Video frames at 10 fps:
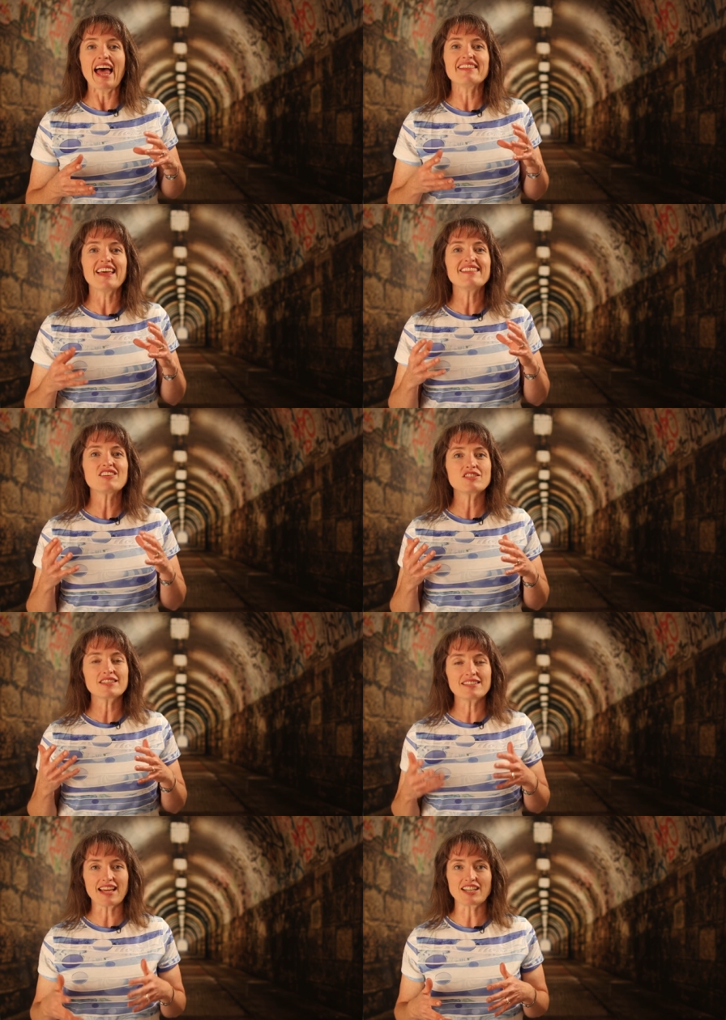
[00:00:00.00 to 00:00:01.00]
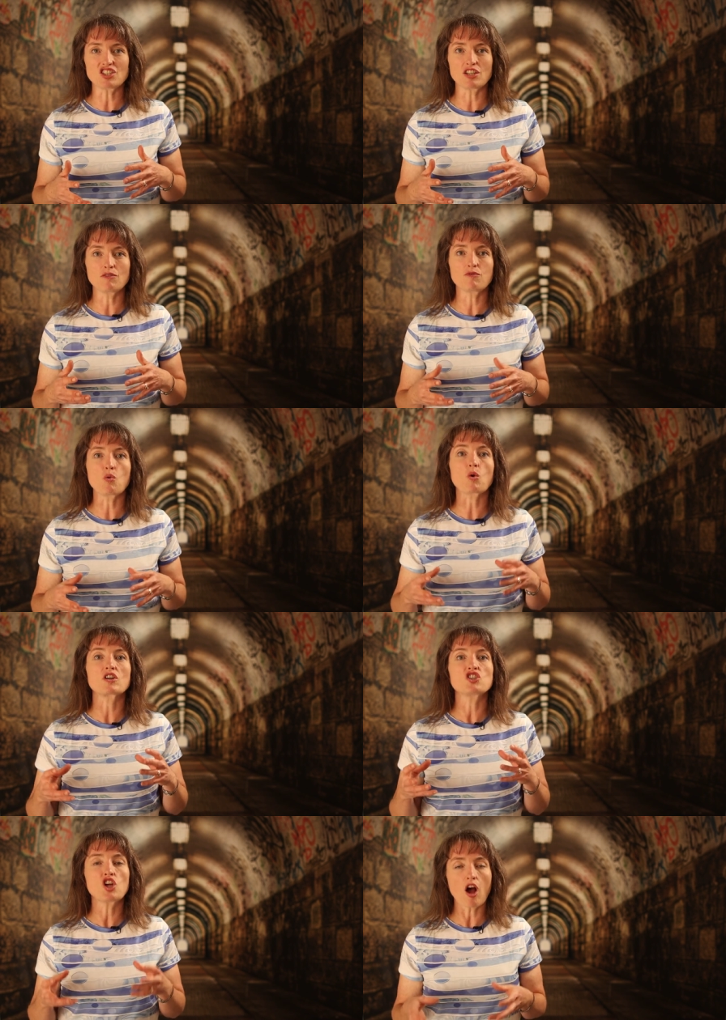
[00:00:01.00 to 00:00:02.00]
and then there's a section
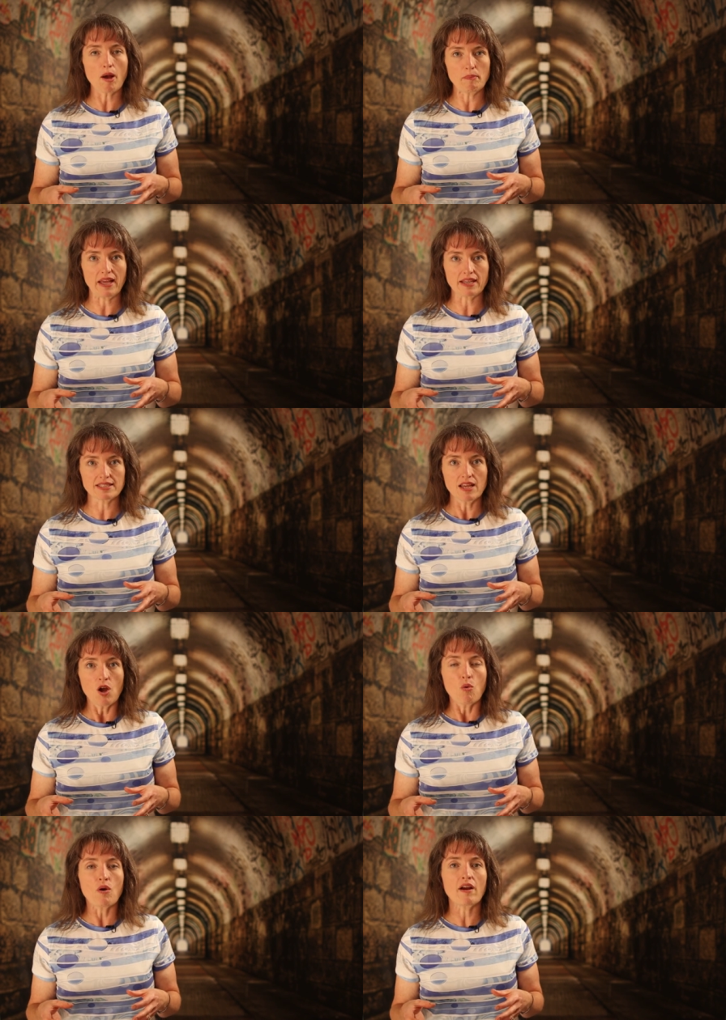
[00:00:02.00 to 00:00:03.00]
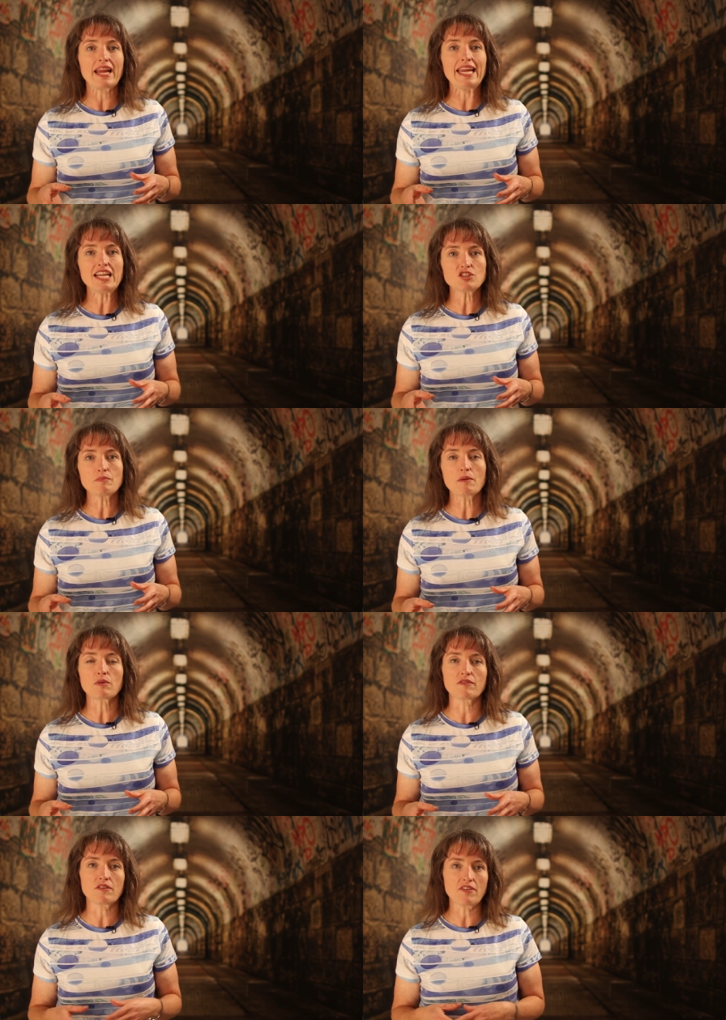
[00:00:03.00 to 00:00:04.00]
for topics where each
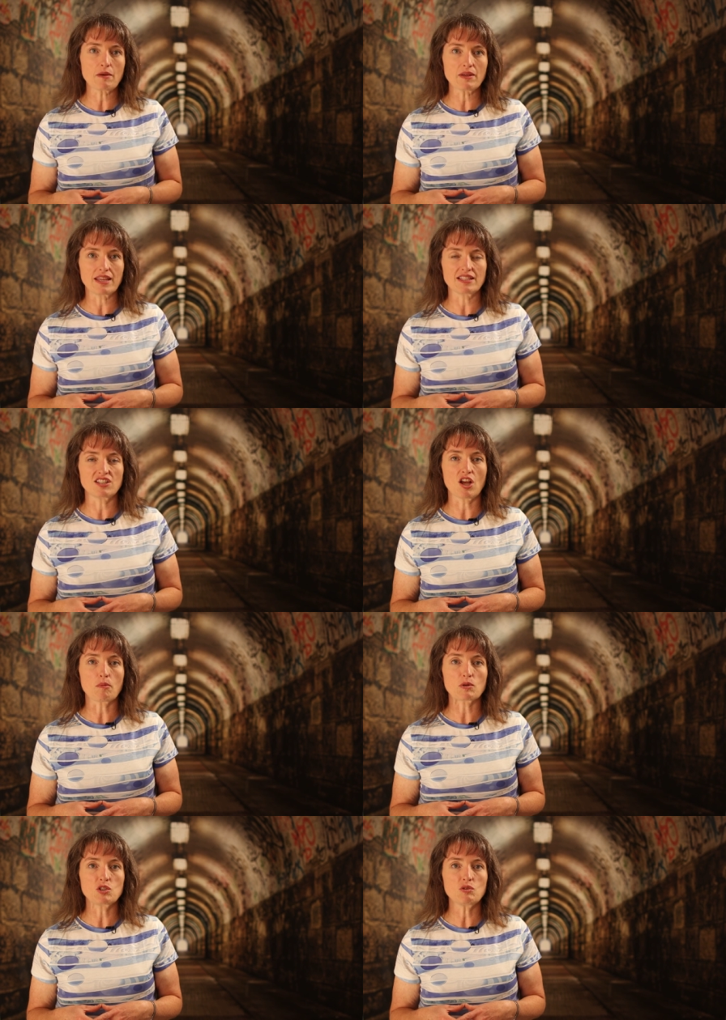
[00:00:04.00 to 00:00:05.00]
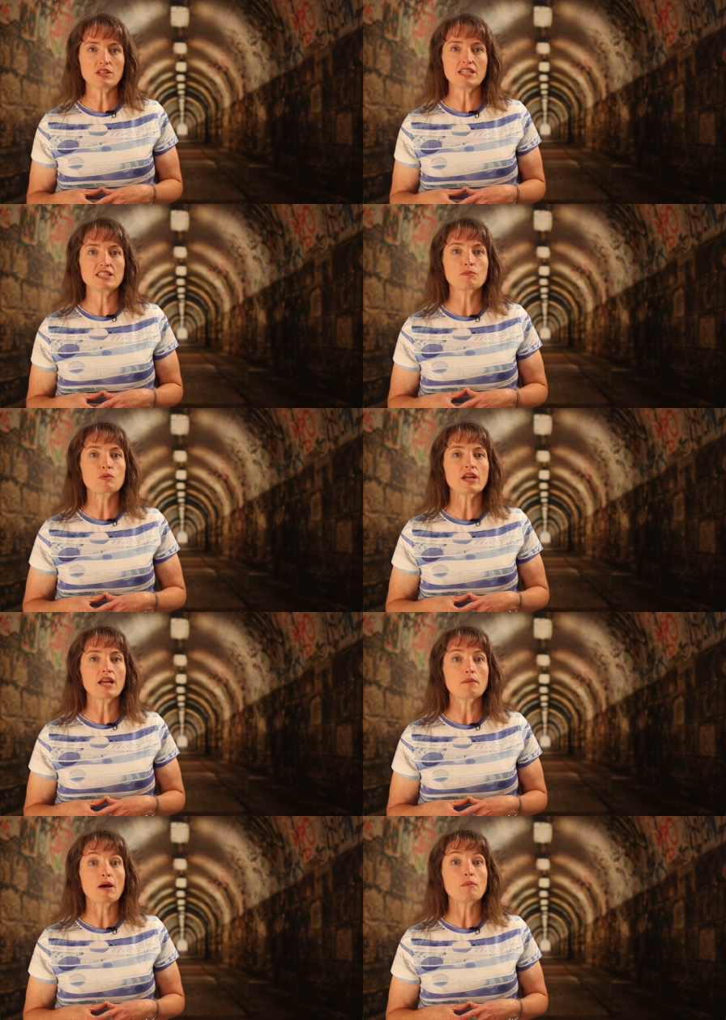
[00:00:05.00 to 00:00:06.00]
member of the family gets the opportunity to
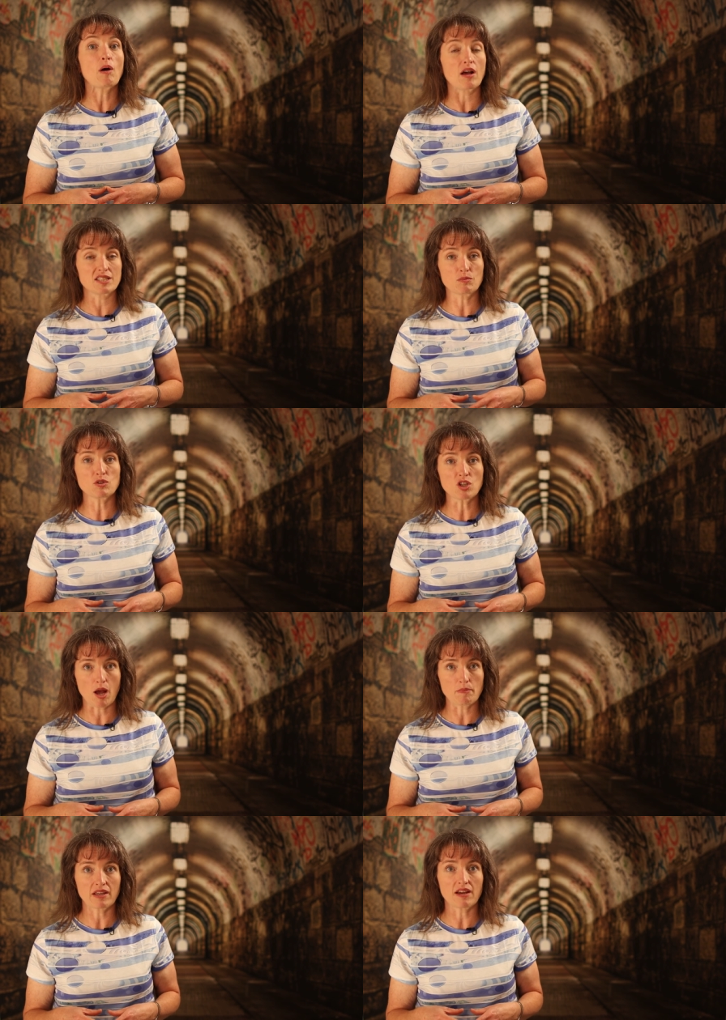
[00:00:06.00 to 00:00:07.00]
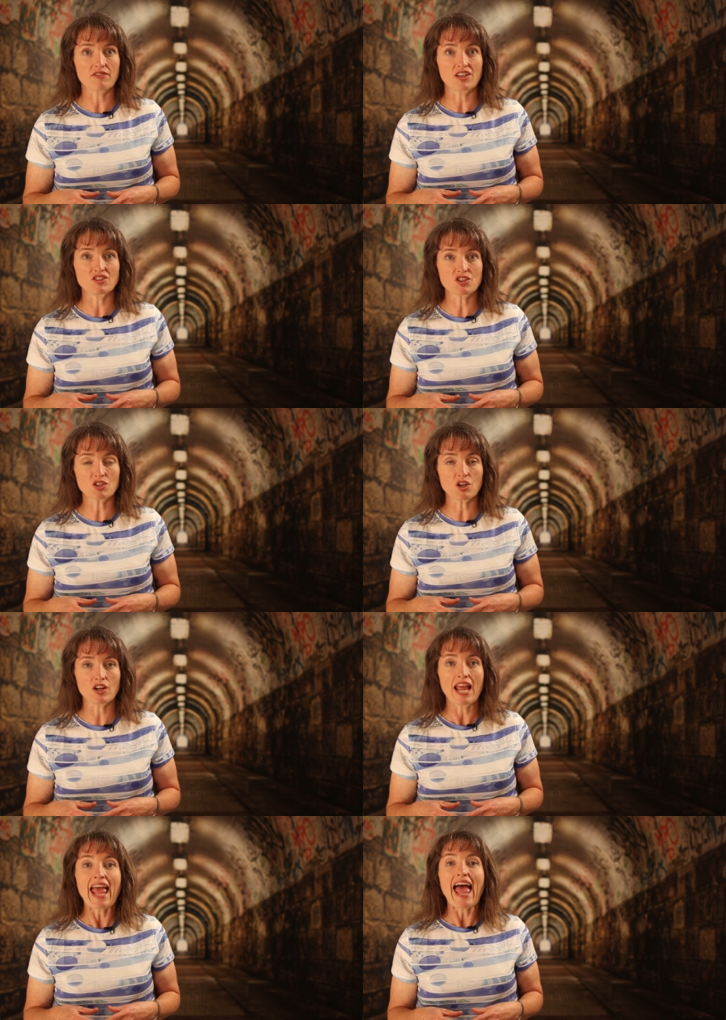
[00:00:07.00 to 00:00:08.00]
bring up a possible topic of
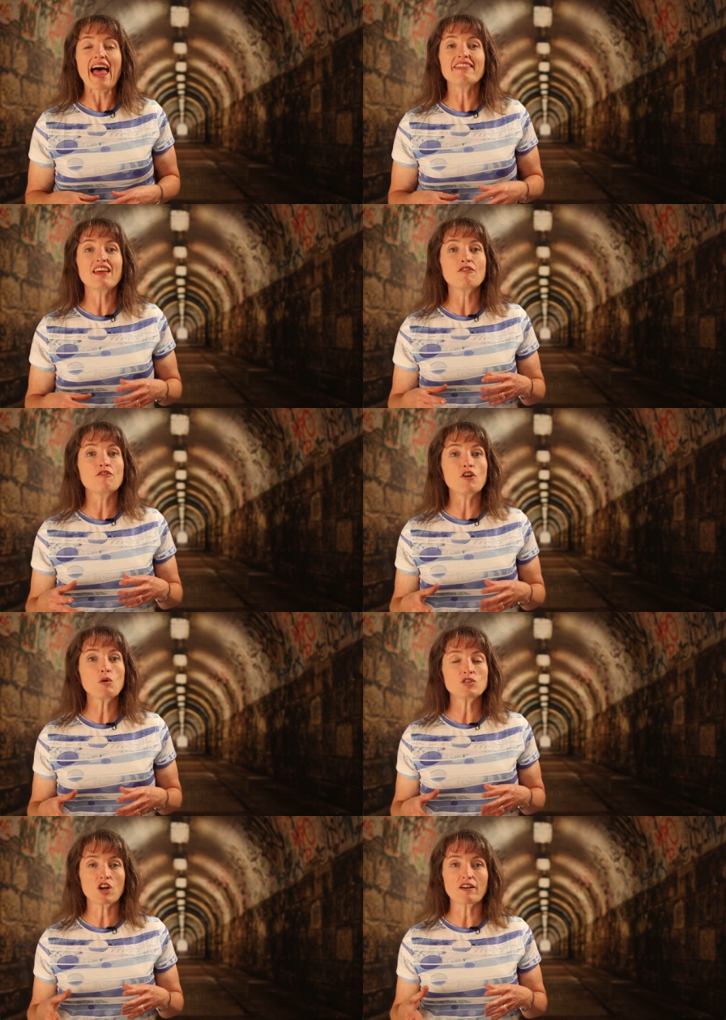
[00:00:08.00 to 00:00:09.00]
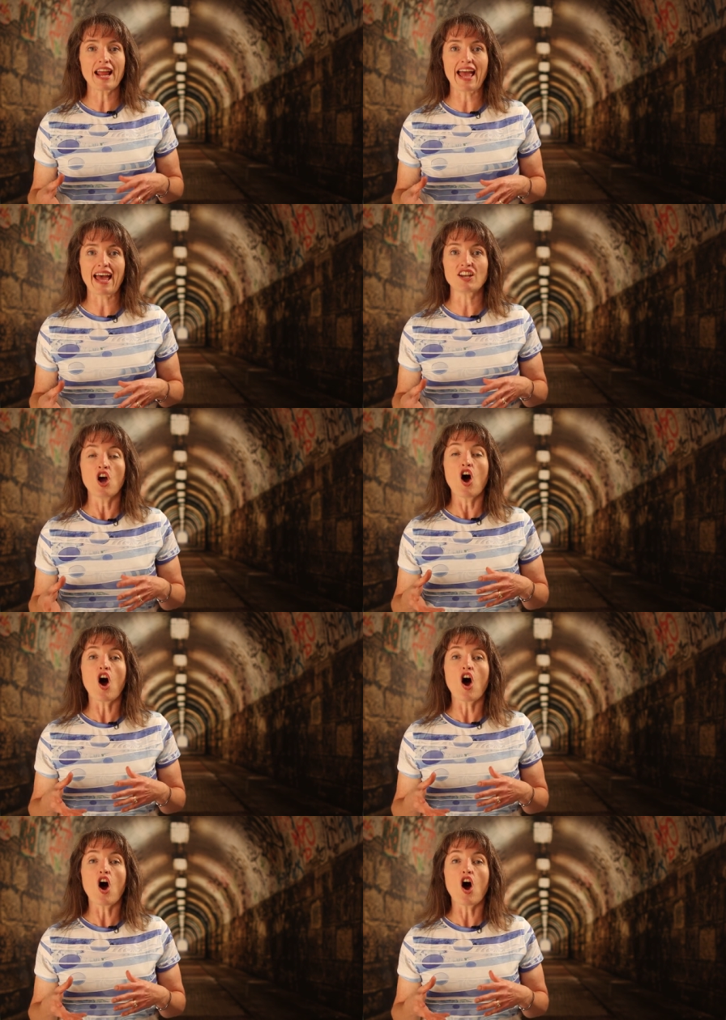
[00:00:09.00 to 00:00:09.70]
concern, and then votes are had